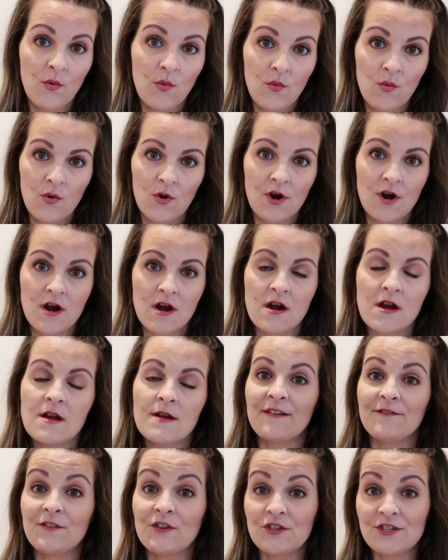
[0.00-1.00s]
or
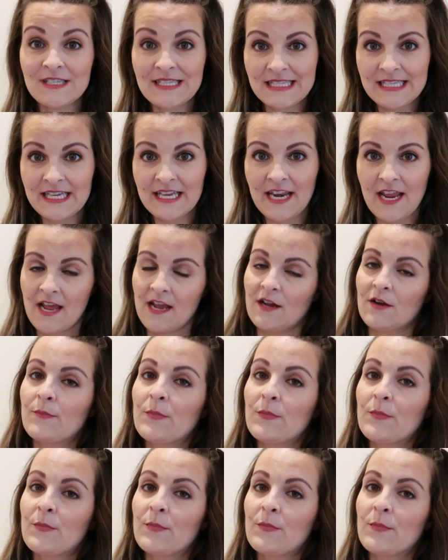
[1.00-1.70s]
if you're sitting,